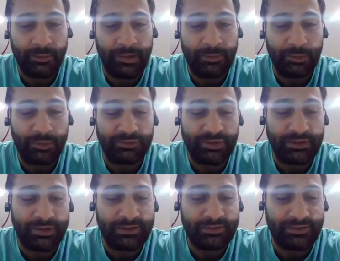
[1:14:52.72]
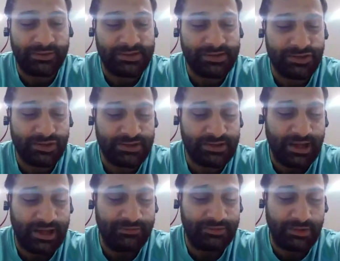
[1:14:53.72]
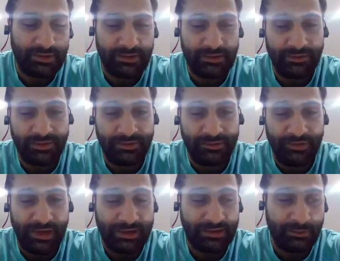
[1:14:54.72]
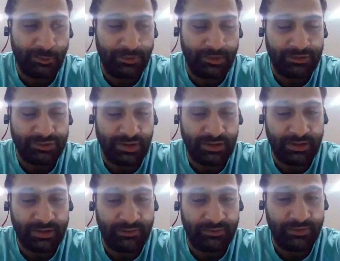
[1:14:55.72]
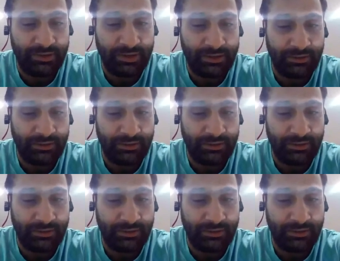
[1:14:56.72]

people would regret their decisions after the fact when they're drunk and everything,